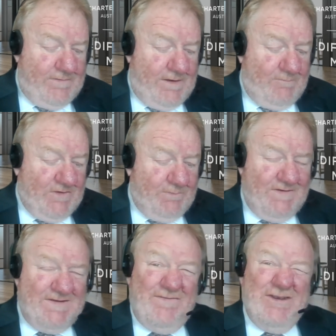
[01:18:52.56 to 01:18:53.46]
There must
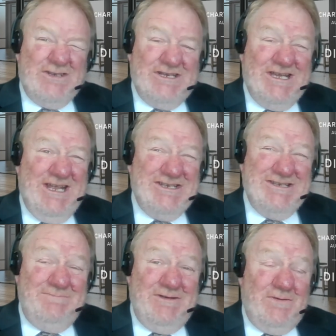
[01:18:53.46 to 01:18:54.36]
be a sufficient
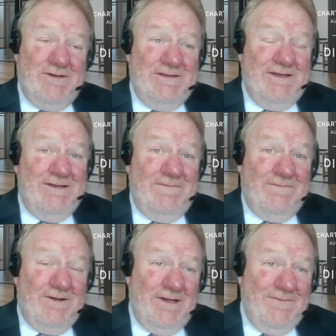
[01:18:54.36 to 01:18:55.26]
connection between the need
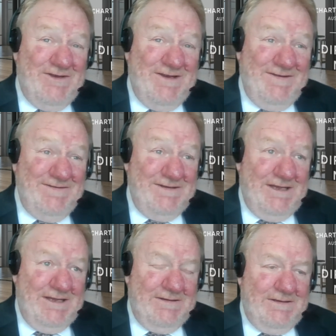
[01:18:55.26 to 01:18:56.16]
for a COVID test
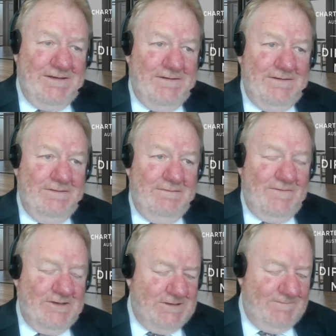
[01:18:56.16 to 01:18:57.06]
and the
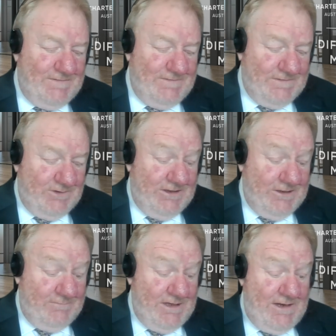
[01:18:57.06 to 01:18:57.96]
derivation of assessable
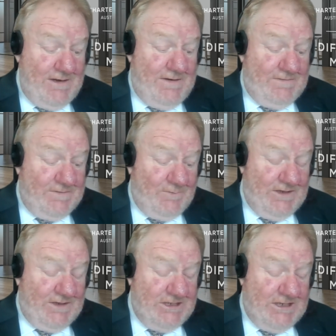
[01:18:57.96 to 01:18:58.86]
income.
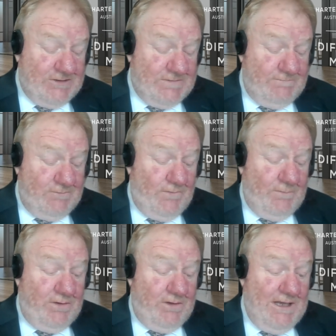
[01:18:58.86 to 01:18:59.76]
Substantiation rules
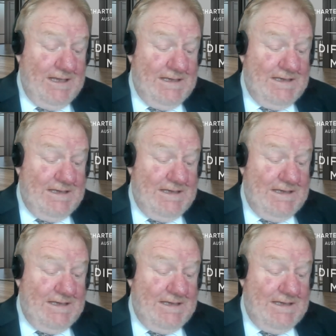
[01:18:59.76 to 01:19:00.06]
apply.